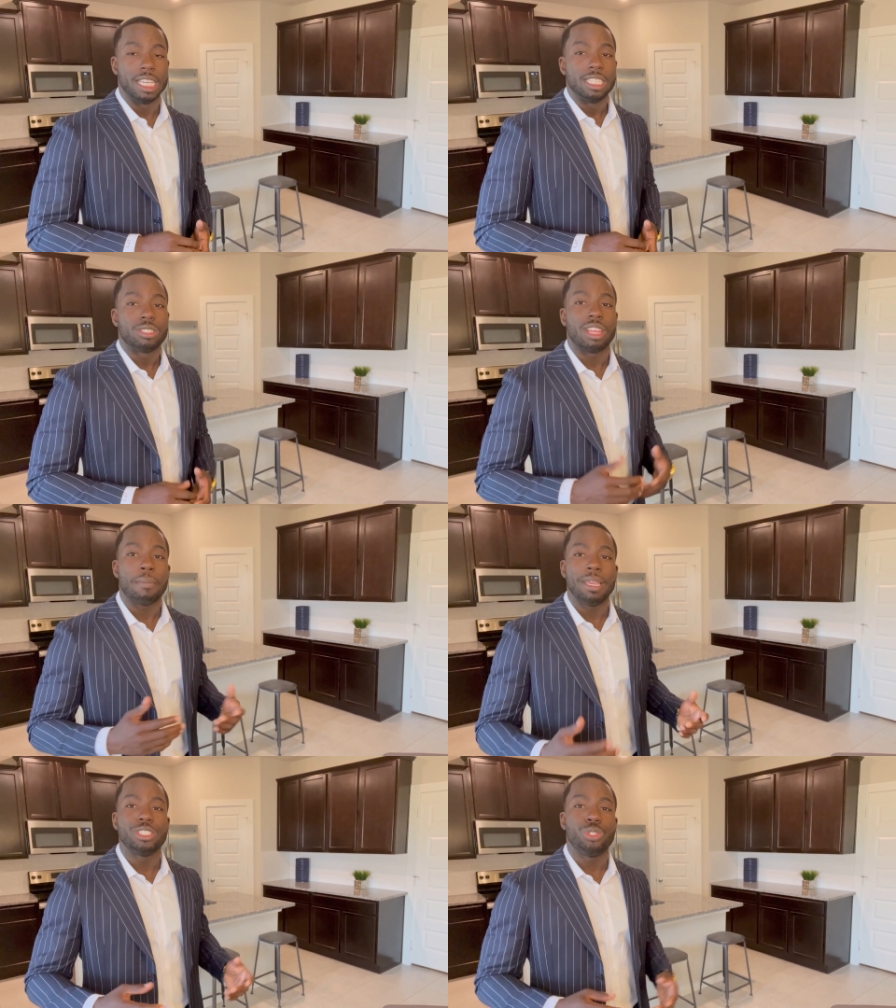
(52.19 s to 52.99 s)
So
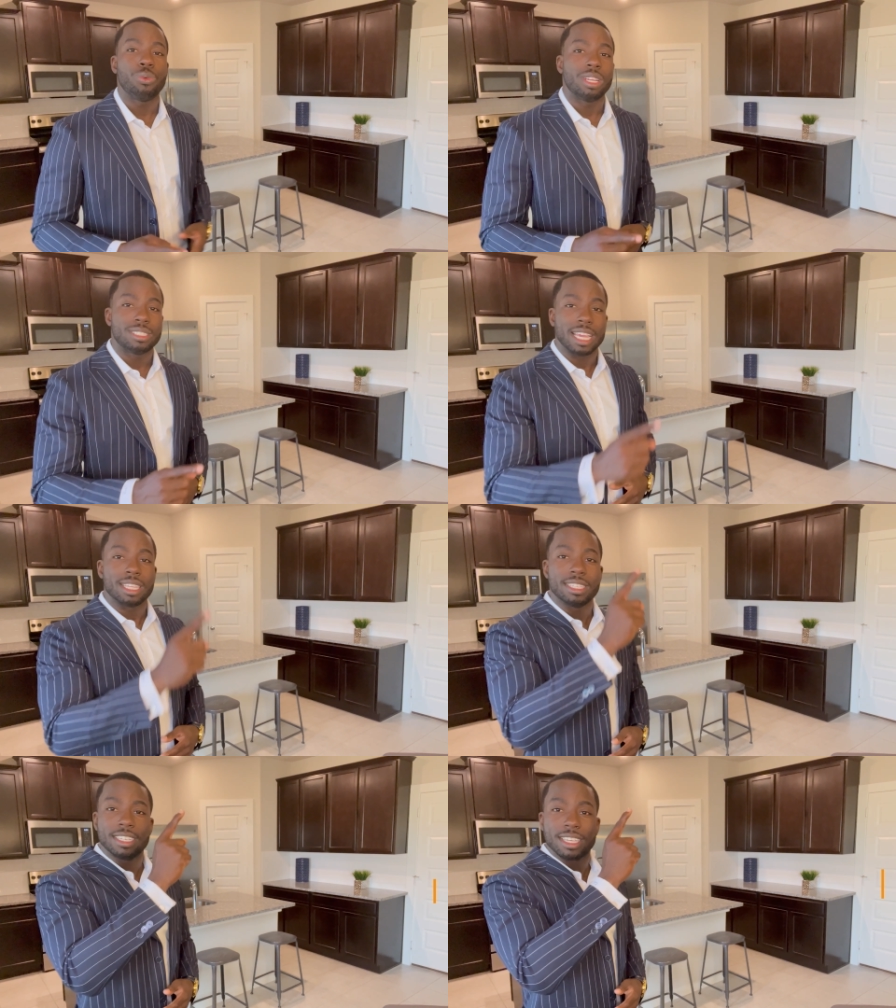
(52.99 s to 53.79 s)
that means you want to take a
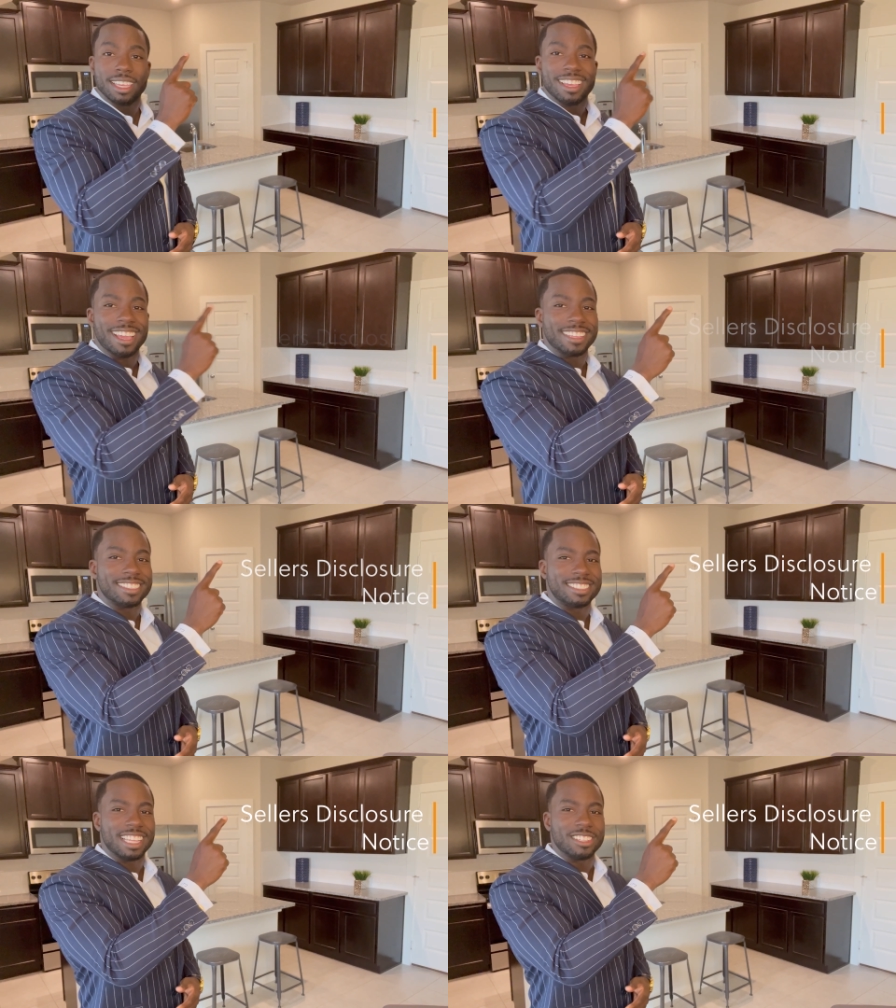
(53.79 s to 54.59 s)
look at the
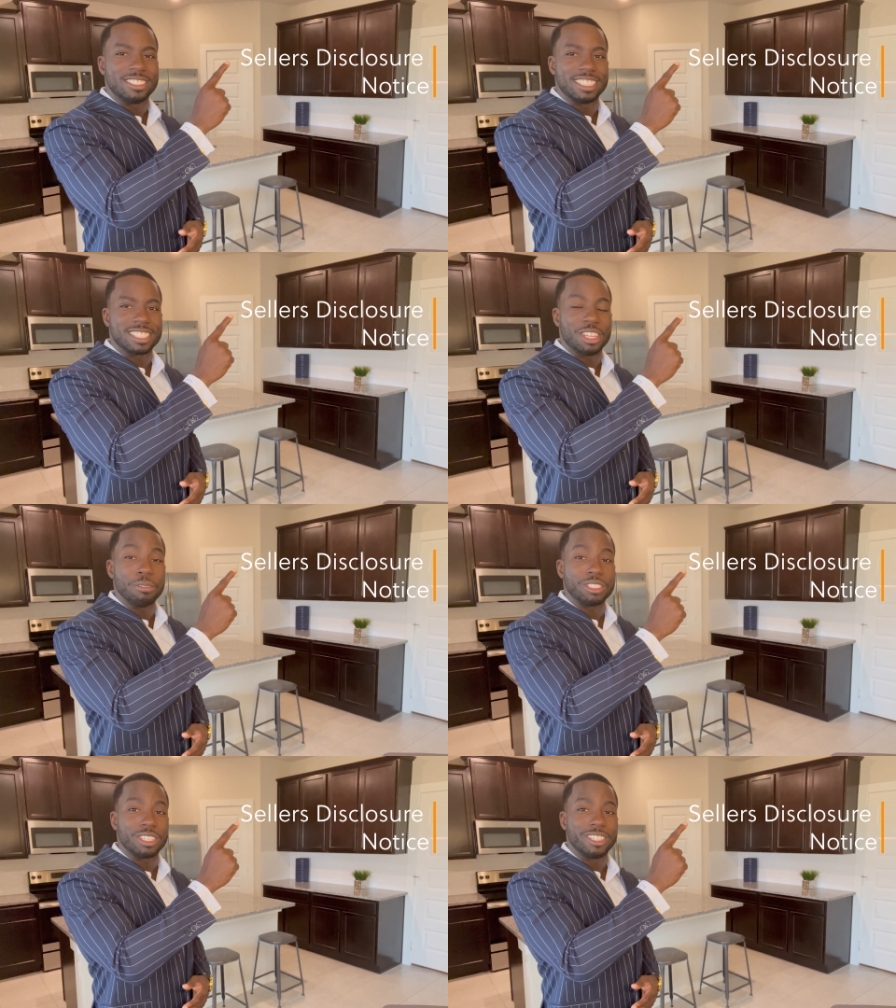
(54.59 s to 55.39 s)
seller's
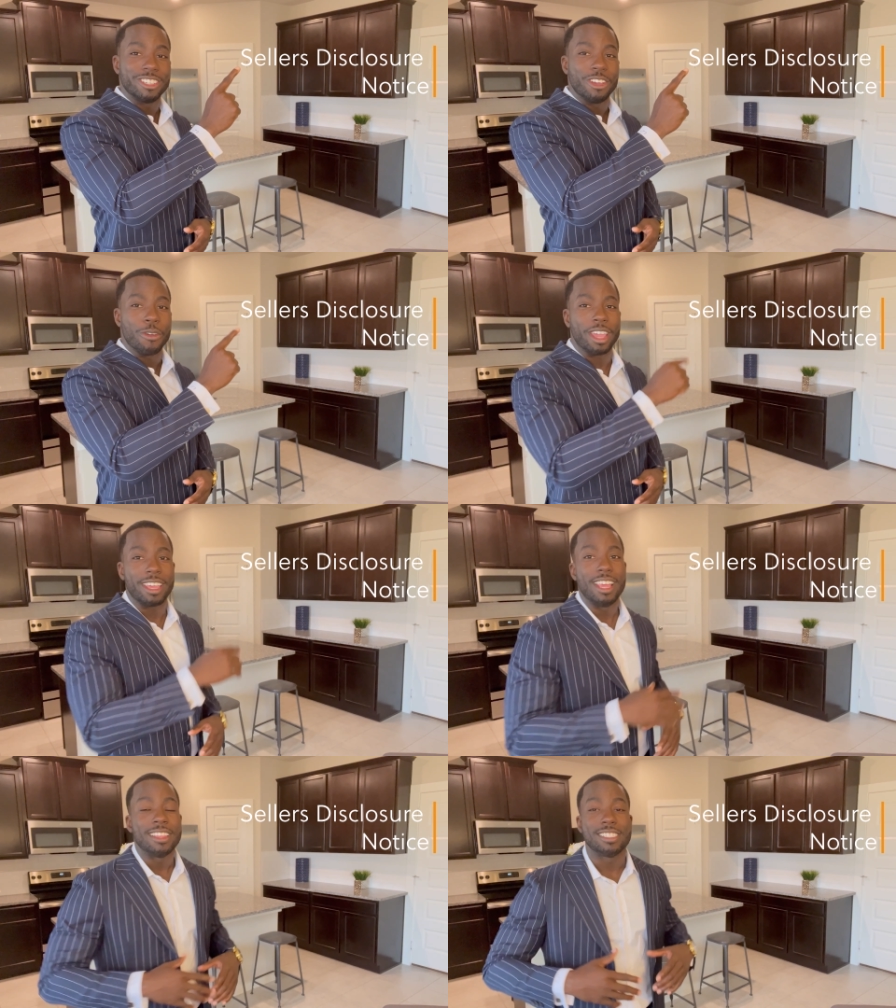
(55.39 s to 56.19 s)
disclosure.
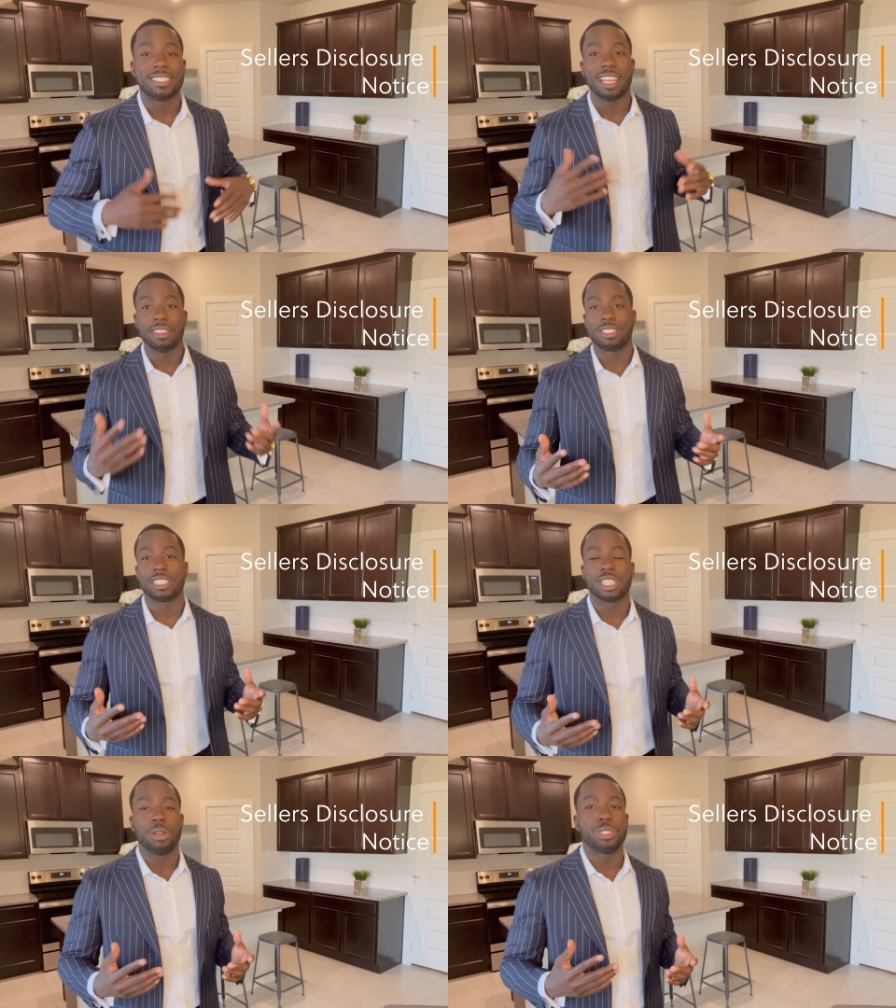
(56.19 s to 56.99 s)
Okay, the seller's
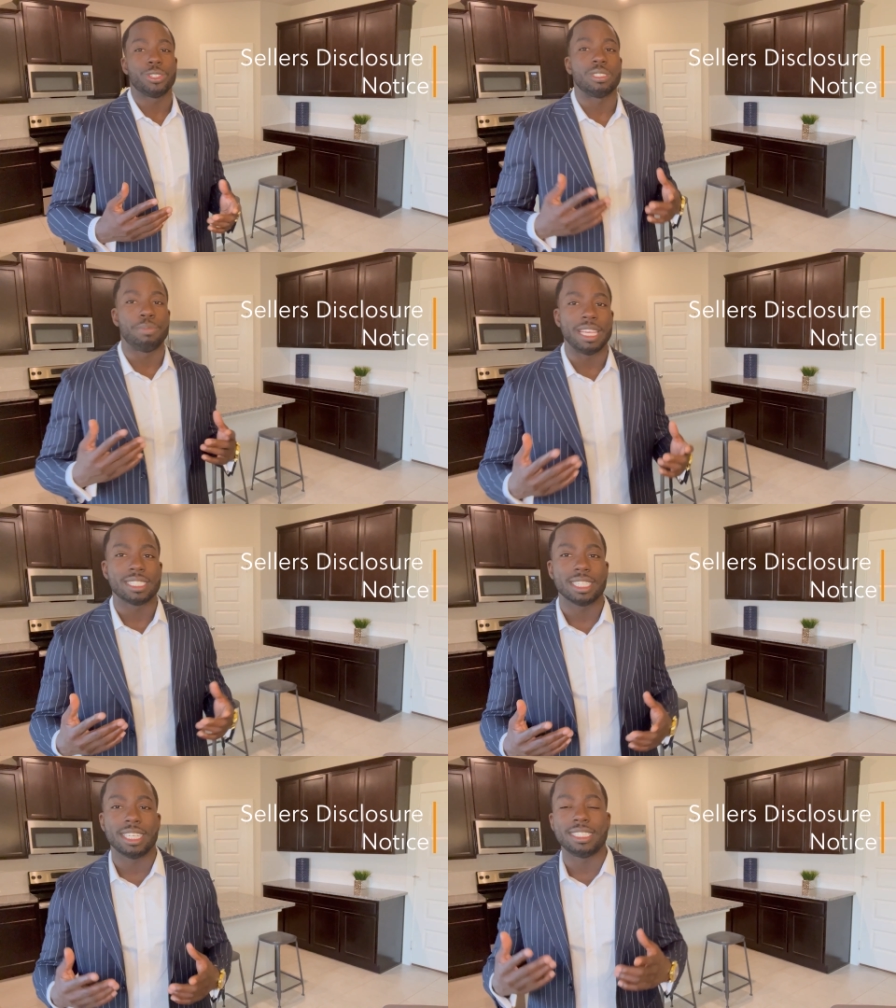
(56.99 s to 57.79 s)
disclosure is
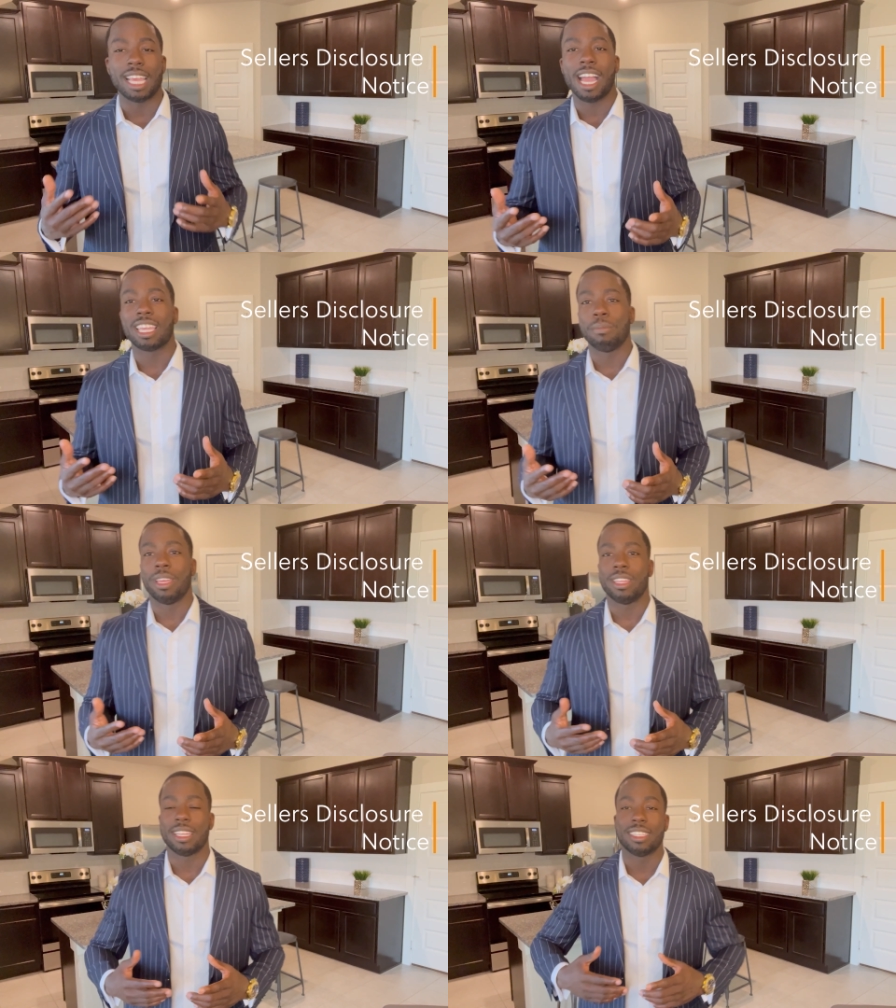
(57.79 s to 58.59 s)
basically a
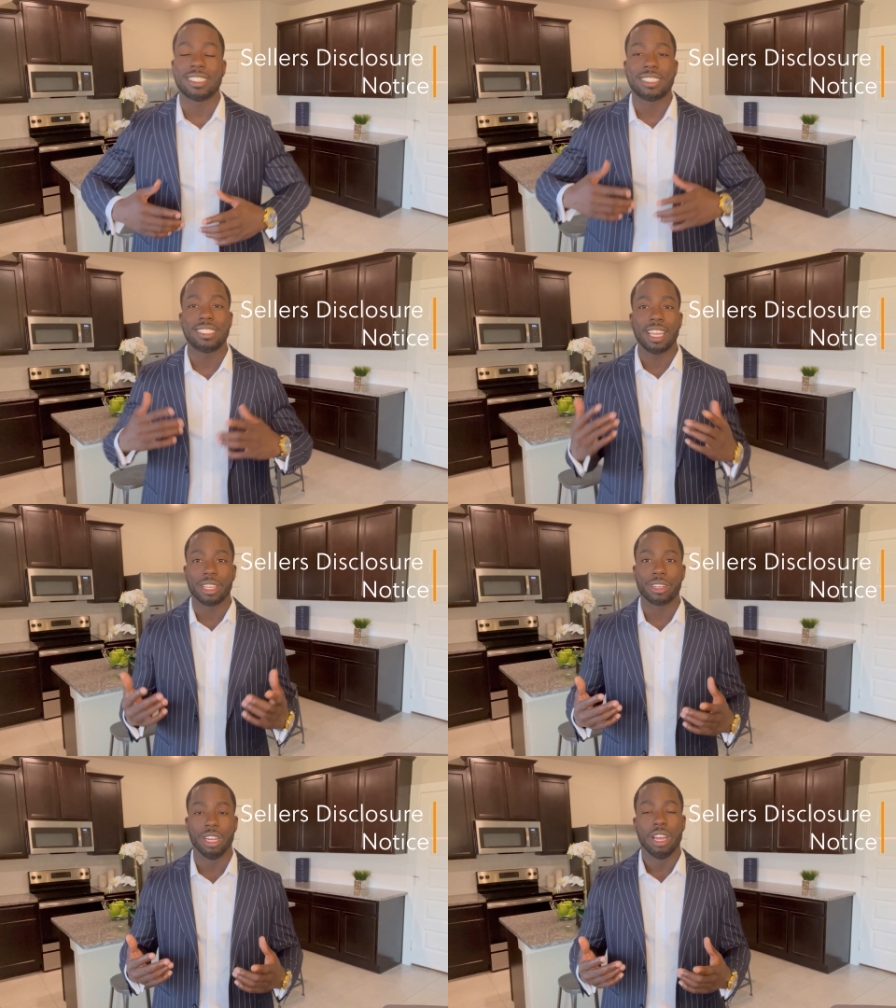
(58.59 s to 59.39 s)
document that the
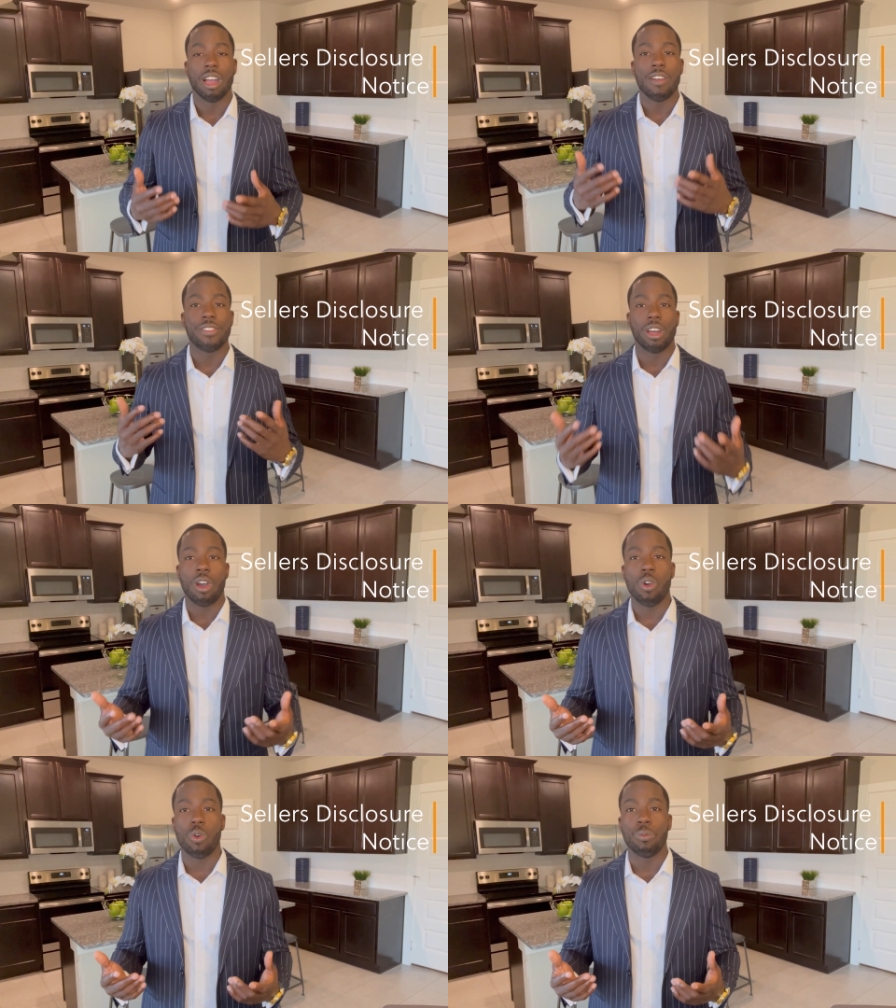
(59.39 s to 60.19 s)
seller of the
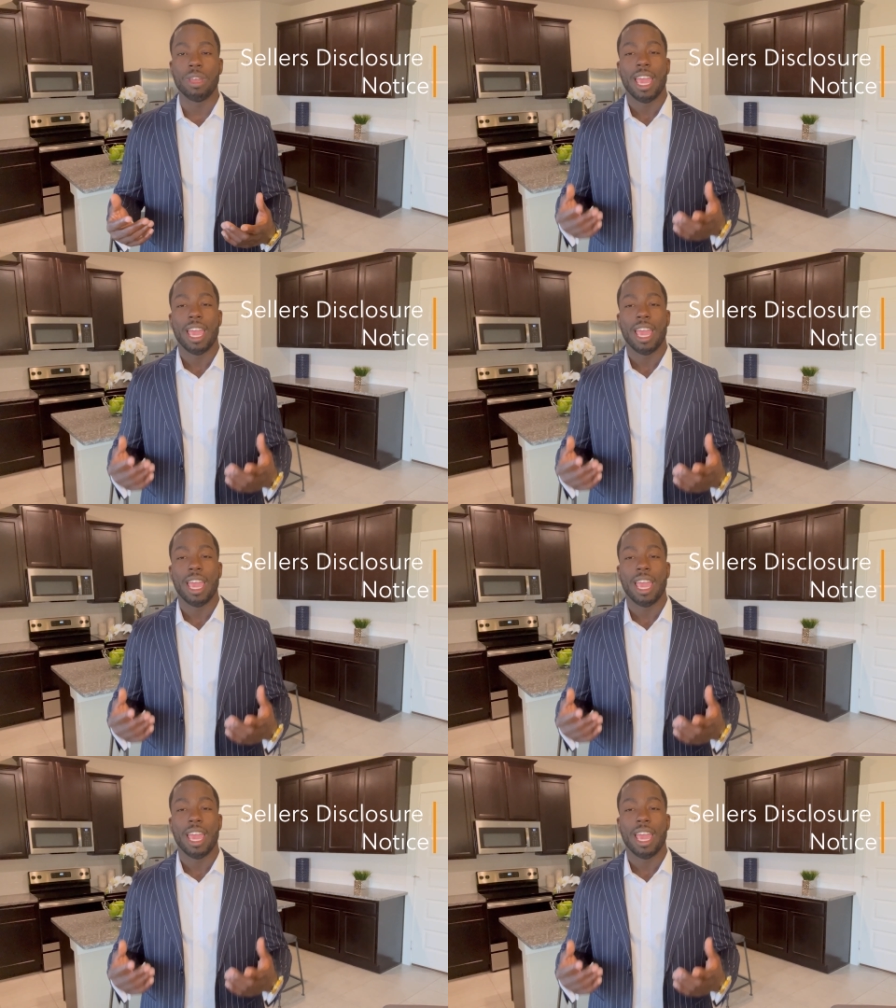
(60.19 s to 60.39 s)
home